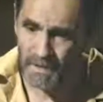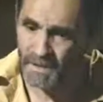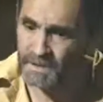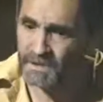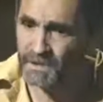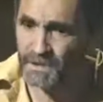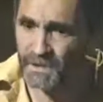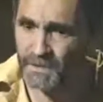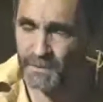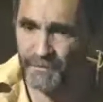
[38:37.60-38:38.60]
the district attorney's
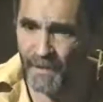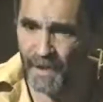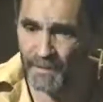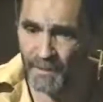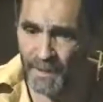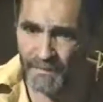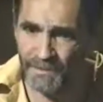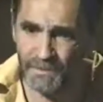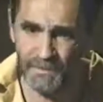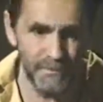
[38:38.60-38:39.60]
been following me around
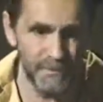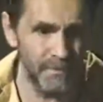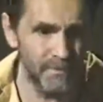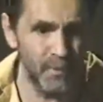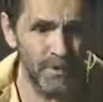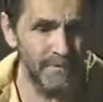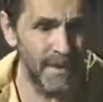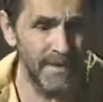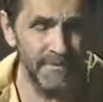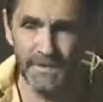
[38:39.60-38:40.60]
for 25
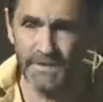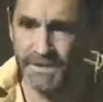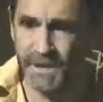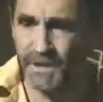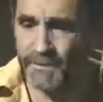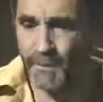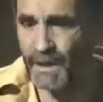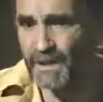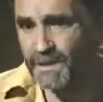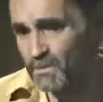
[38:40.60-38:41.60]
years, telling everybody
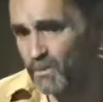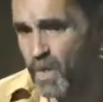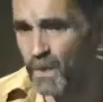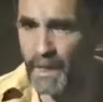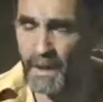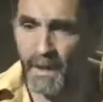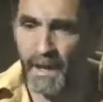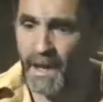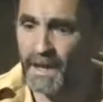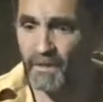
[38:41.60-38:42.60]
he's a blah, blah, blah,
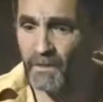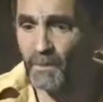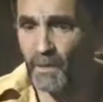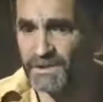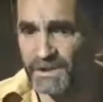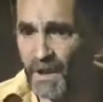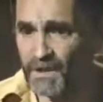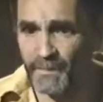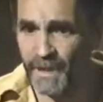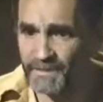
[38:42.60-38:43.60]
and he don't even know what he's talking
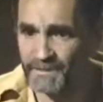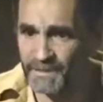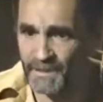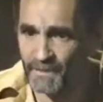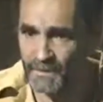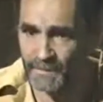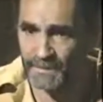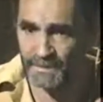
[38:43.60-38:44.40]
about. You know, I mean.